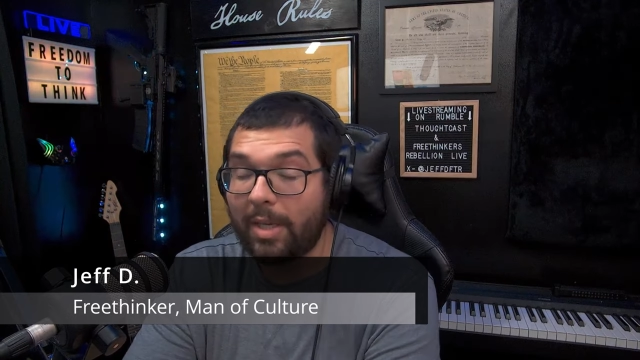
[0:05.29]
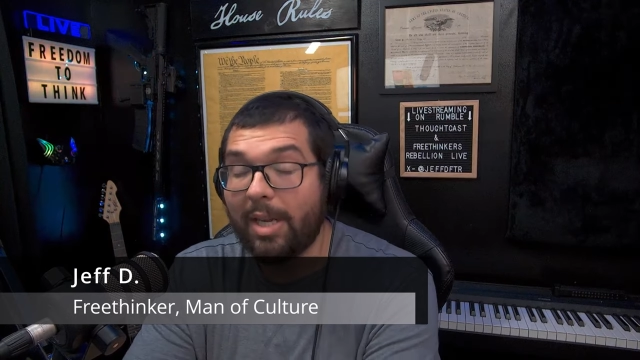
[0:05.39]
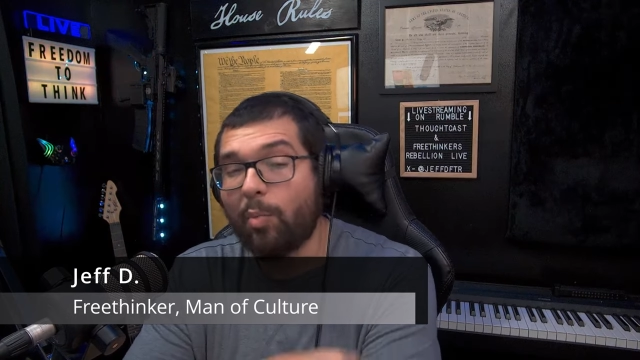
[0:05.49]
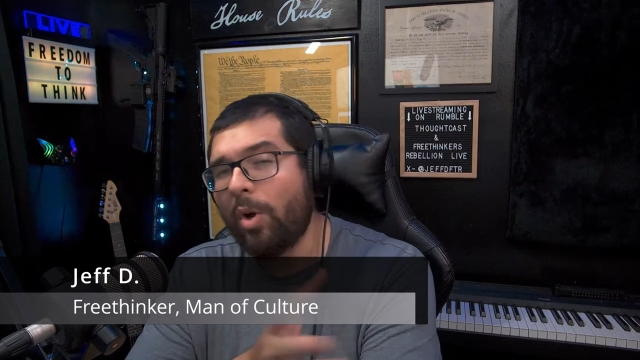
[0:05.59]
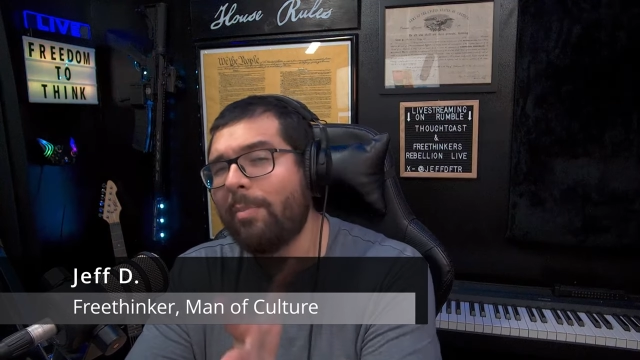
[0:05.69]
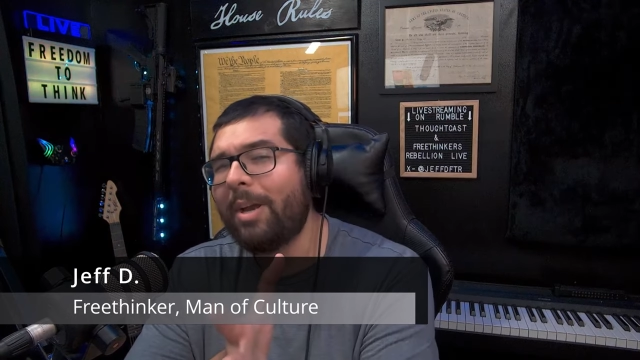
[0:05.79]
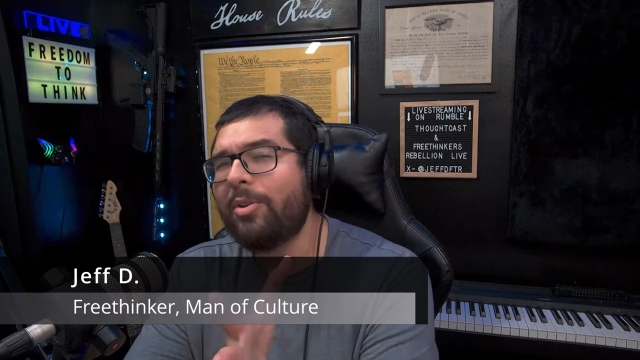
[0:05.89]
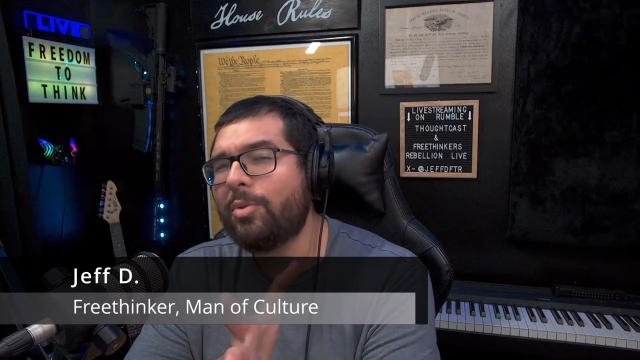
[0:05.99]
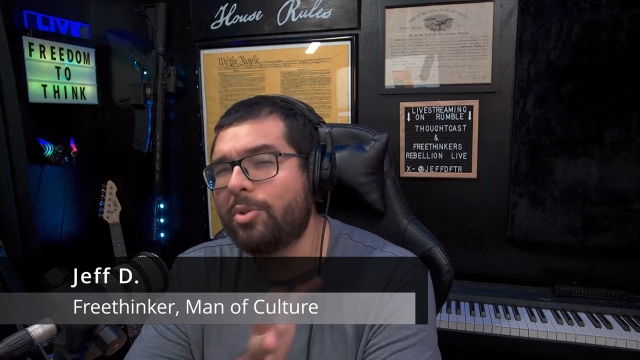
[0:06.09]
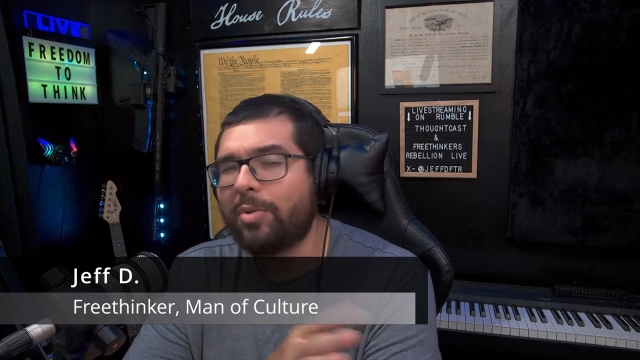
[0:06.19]
In one of my
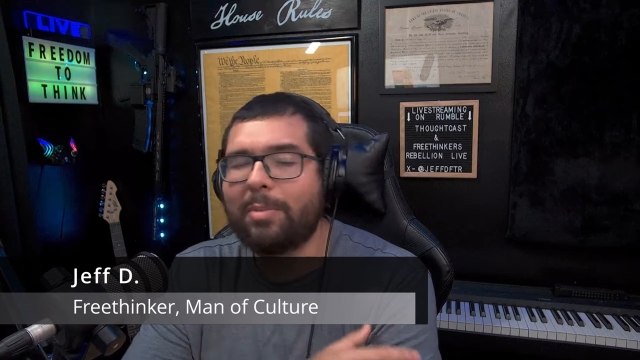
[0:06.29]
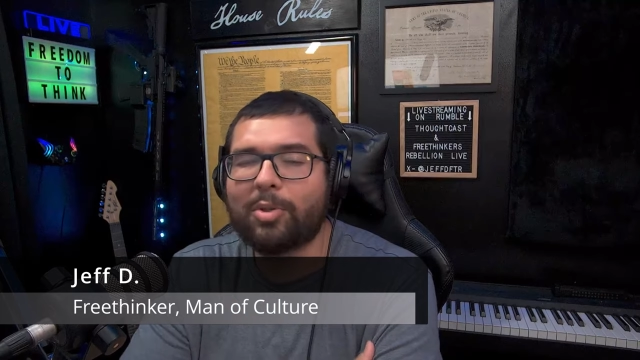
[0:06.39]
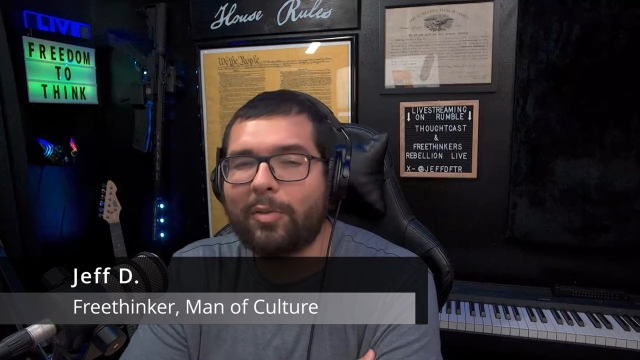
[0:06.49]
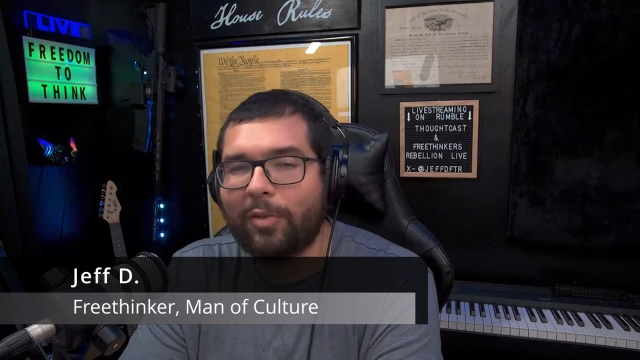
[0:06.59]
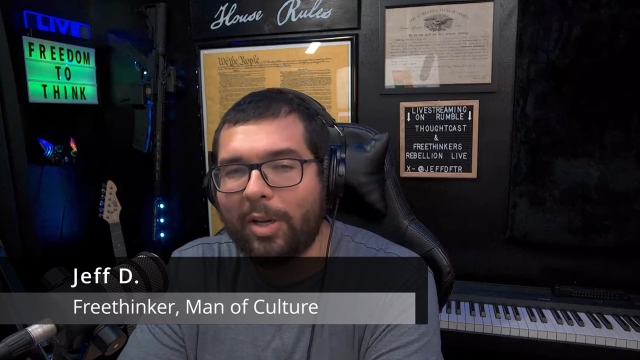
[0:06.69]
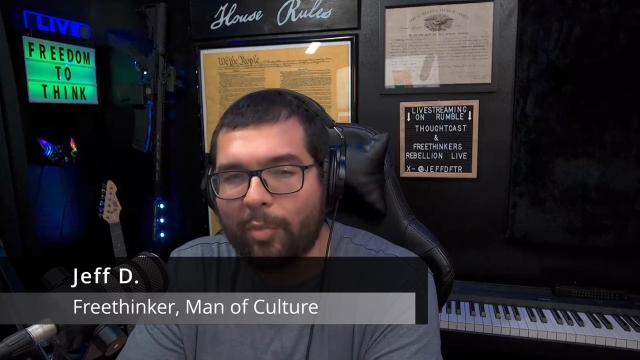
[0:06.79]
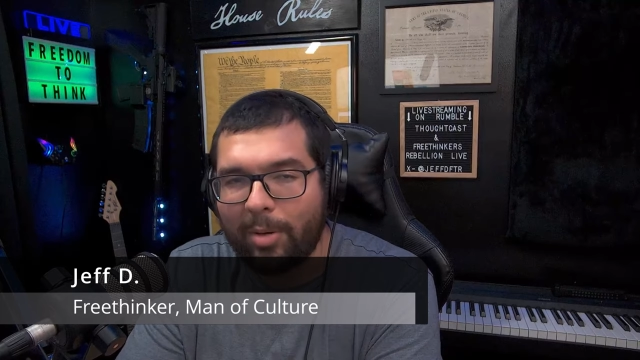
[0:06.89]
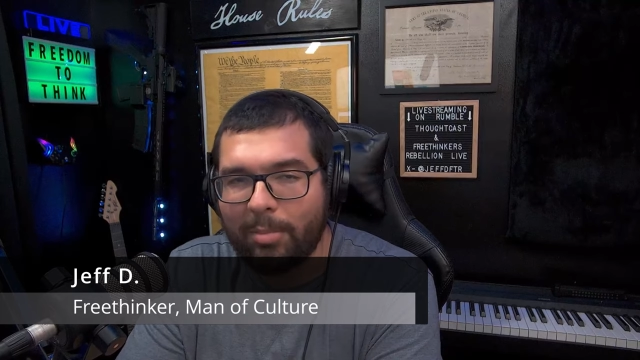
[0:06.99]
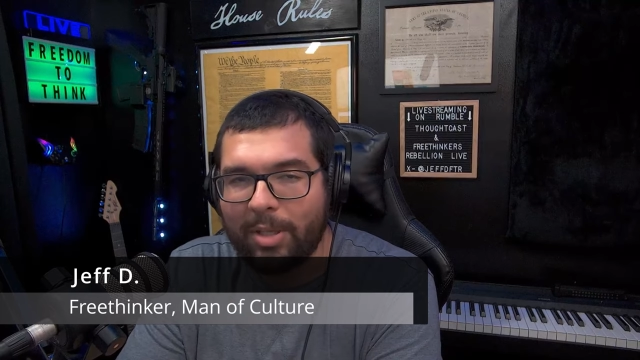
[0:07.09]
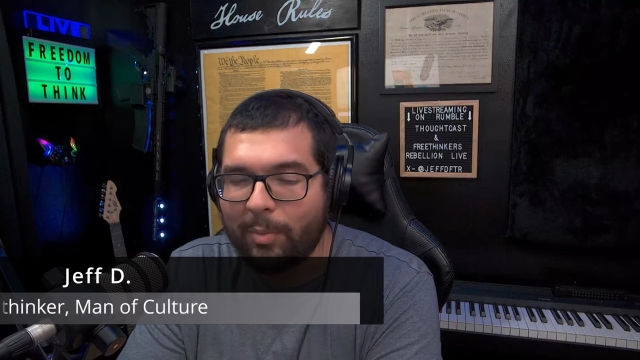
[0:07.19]
news streams over on Rumble,